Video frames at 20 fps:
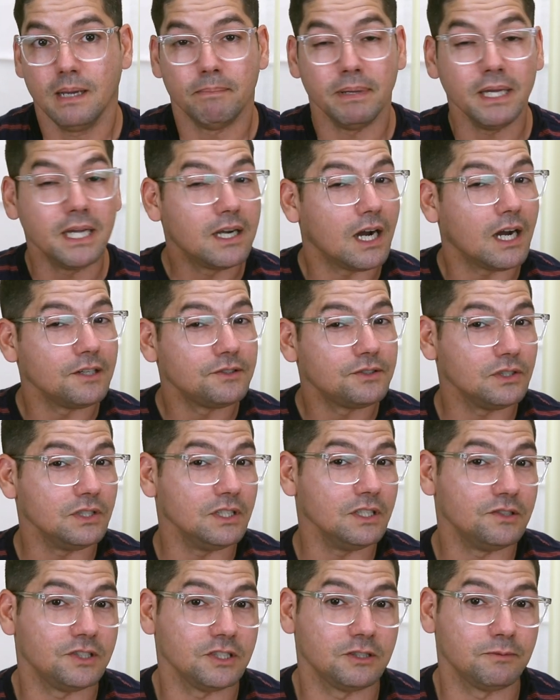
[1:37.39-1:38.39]
Because of
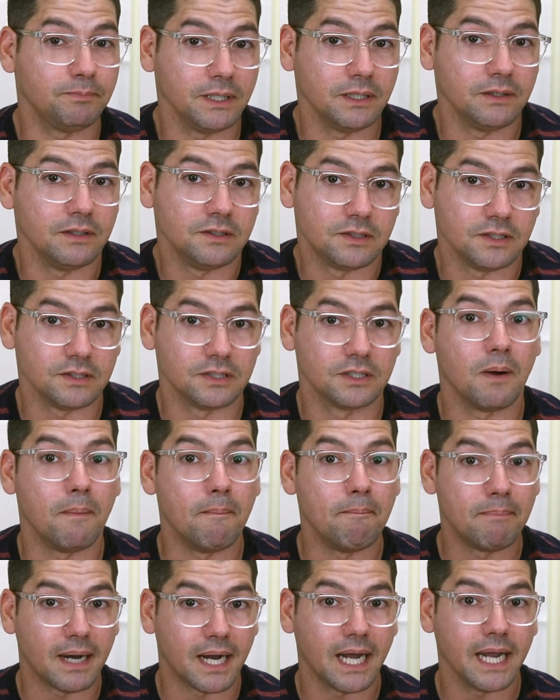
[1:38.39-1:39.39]
these experiences
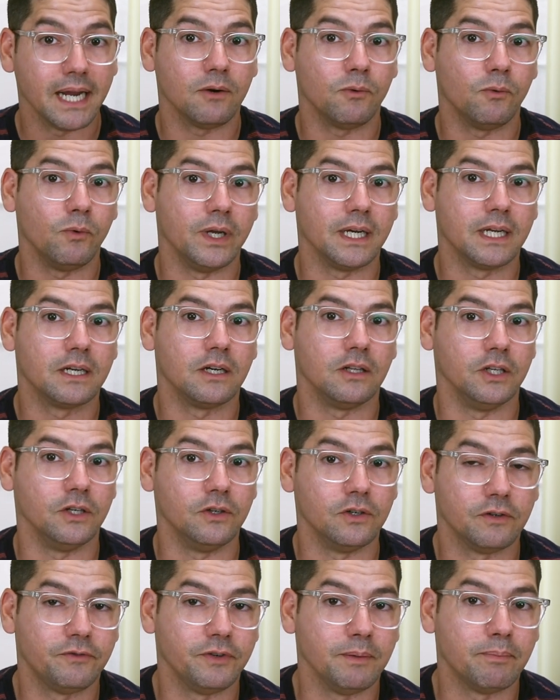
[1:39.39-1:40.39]
combined with
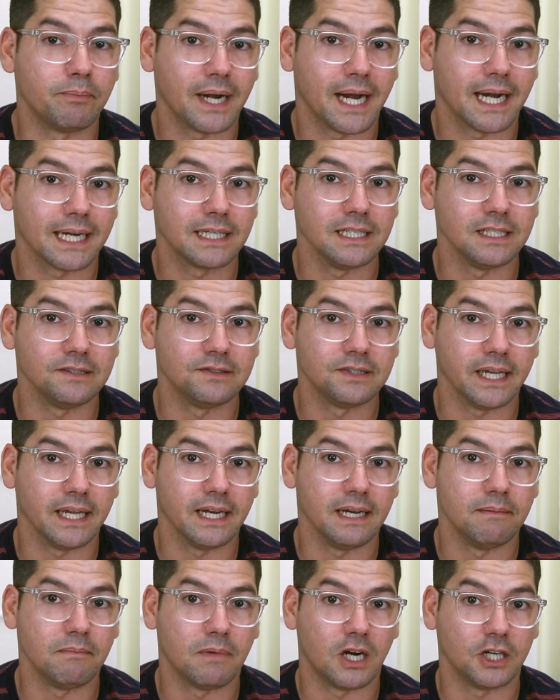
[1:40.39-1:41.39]
calligraphy practice
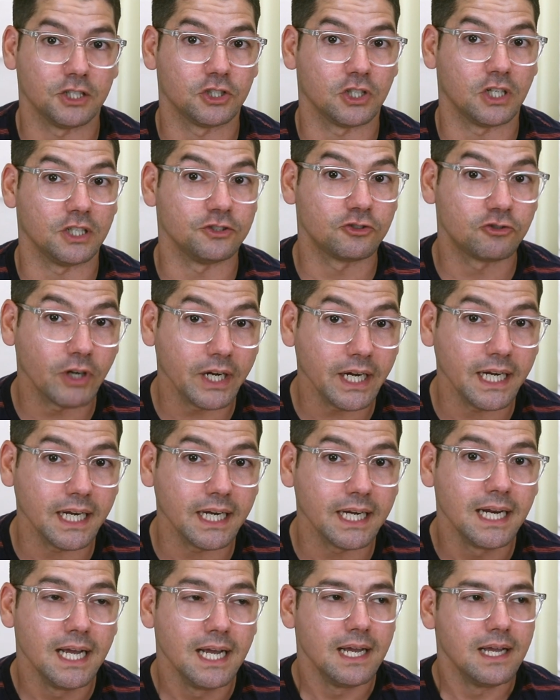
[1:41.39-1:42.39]
and martial arts
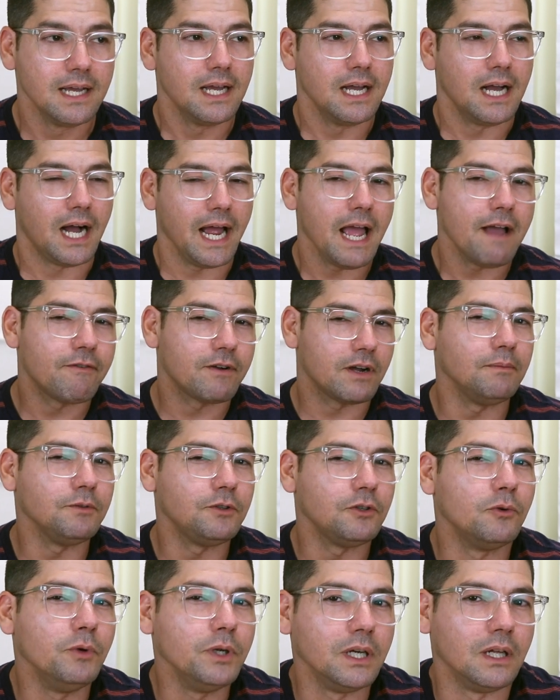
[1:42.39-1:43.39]
training, I have come
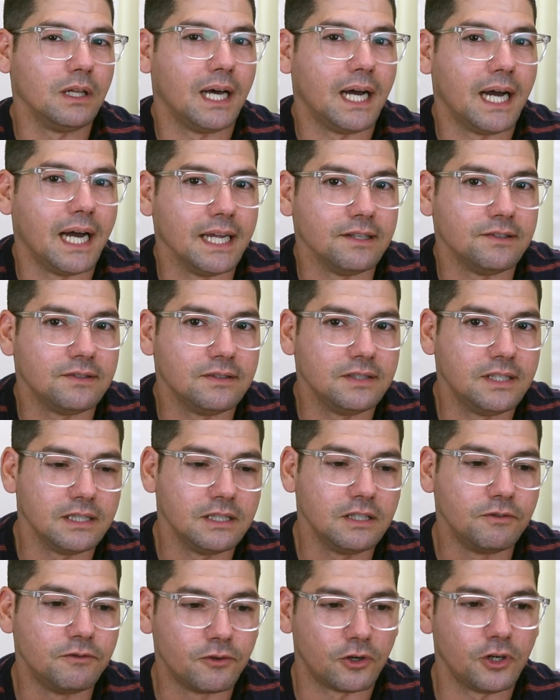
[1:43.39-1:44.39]
to realize
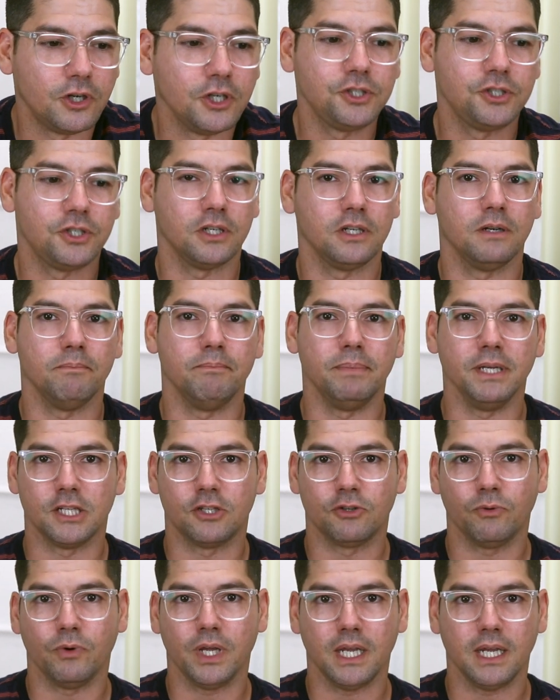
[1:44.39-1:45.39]
that the version
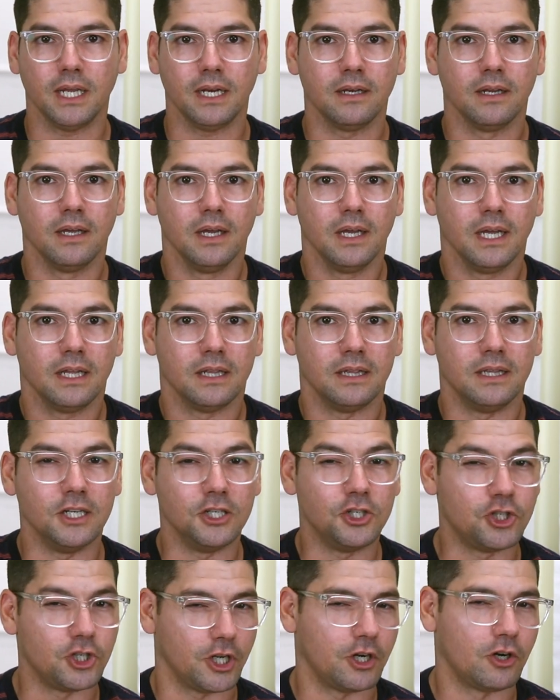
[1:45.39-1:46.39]
between
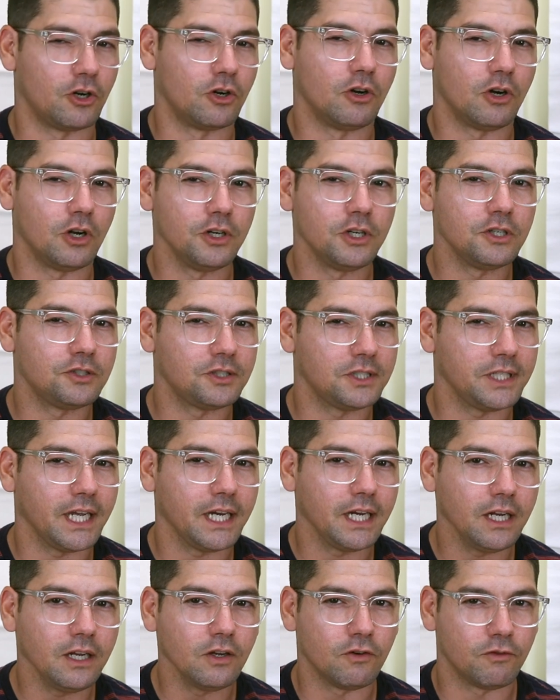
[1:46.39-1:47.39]
the general
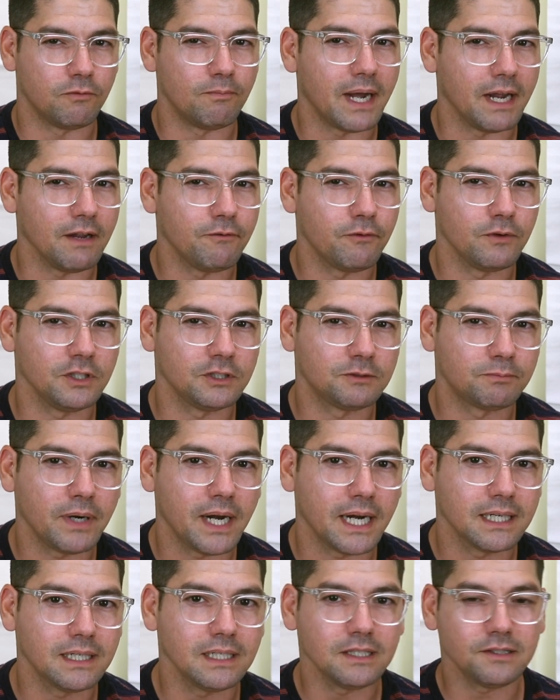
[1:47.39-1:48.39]
understanding of mindfulness
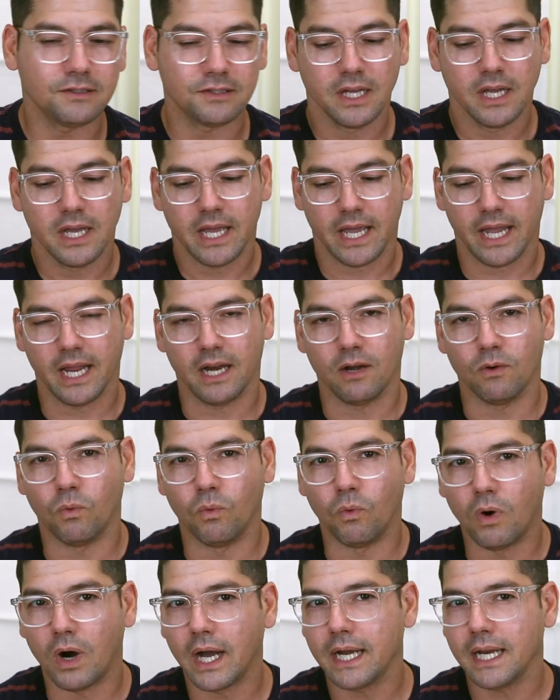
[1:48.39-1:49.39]
practice
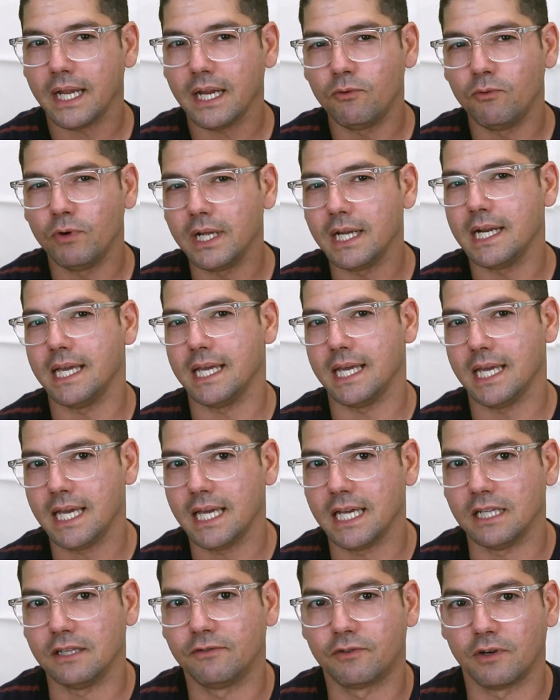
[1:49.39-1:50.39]
and what it really
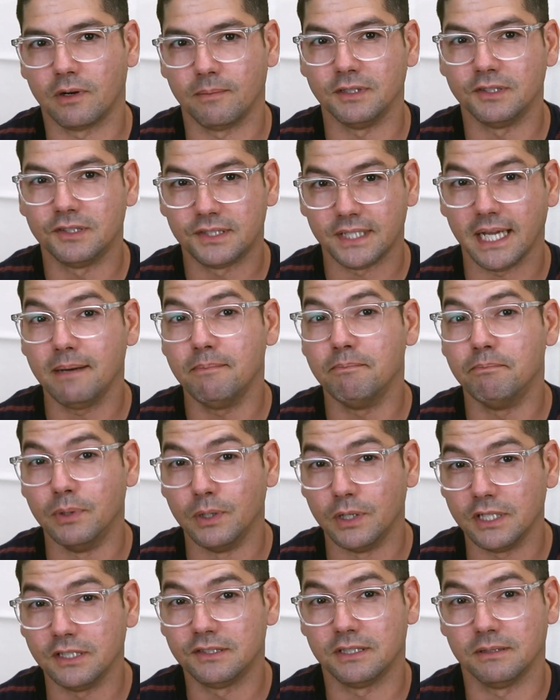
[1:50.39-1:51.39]
is from a Zen
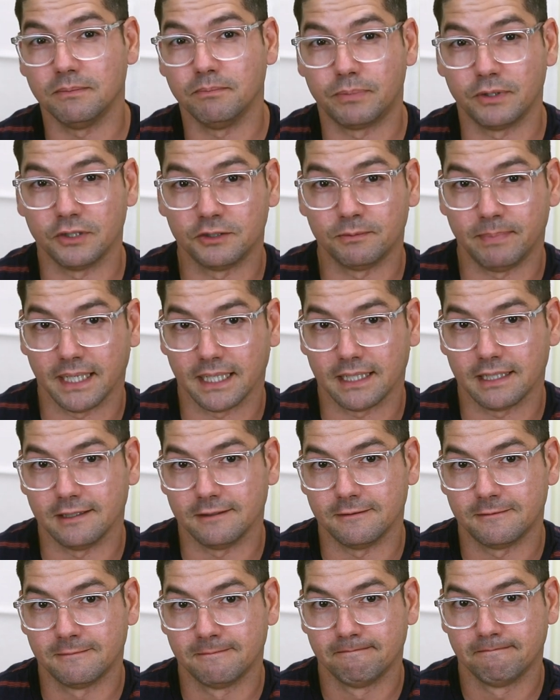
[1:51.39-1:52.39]
Buddhism
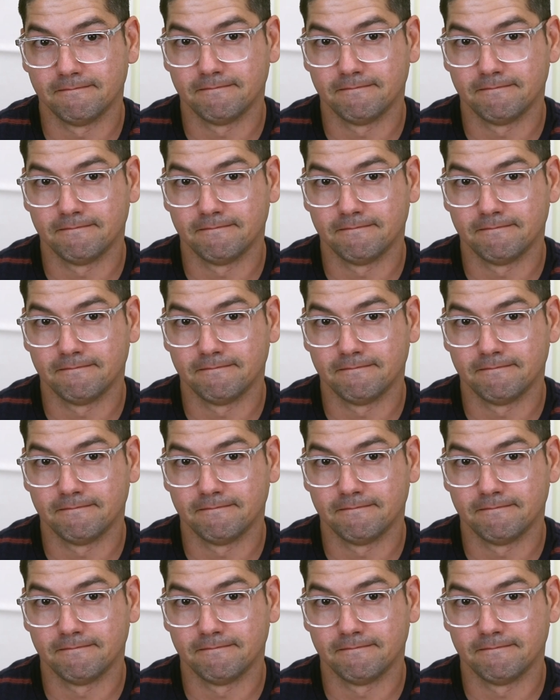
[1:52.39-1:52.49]
perspective.